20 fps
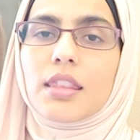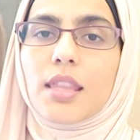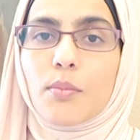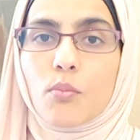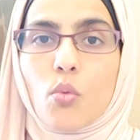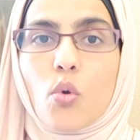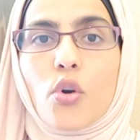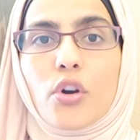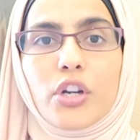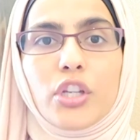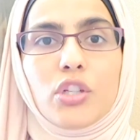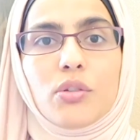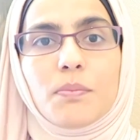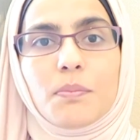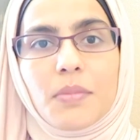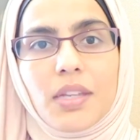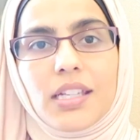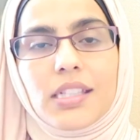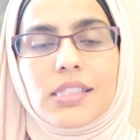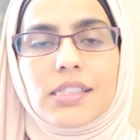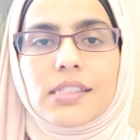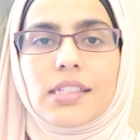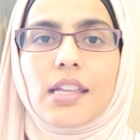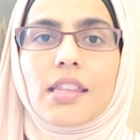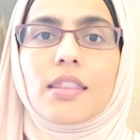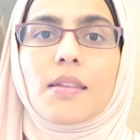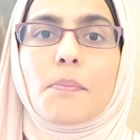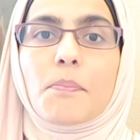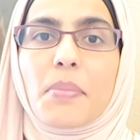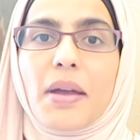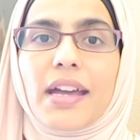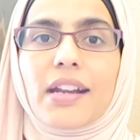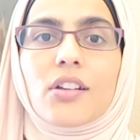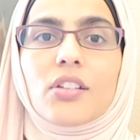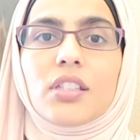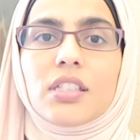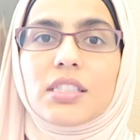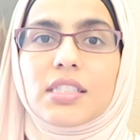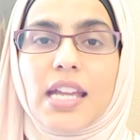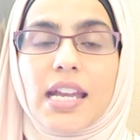the more you mix it, the
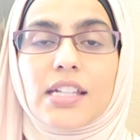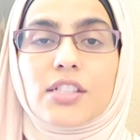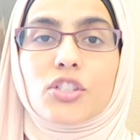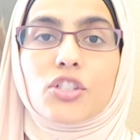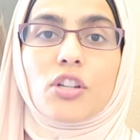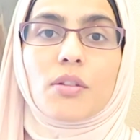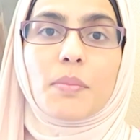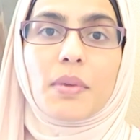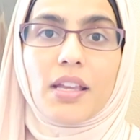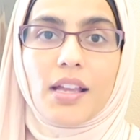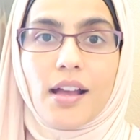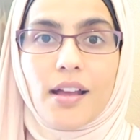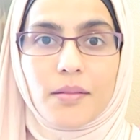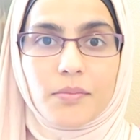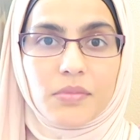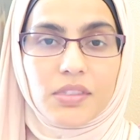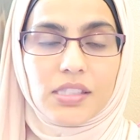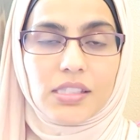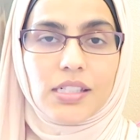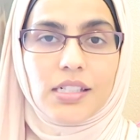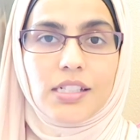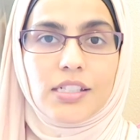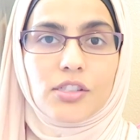better the texture becomes.